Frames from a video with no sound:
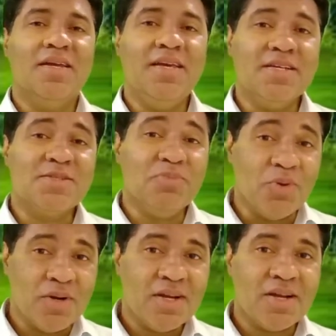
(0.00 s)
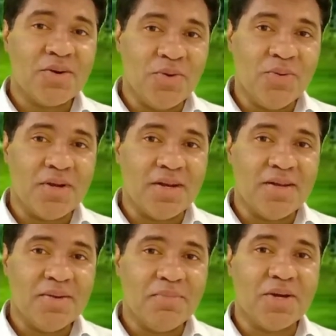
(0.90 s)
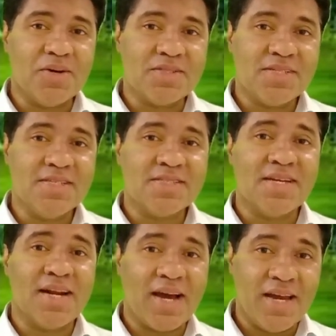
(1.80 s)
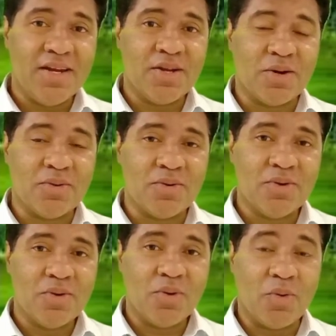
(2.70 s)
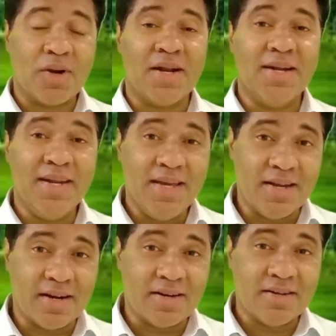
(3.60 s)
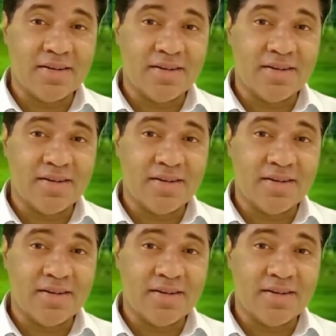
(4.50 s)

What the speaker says: he is moaning and groaning because he's lying down on a nail."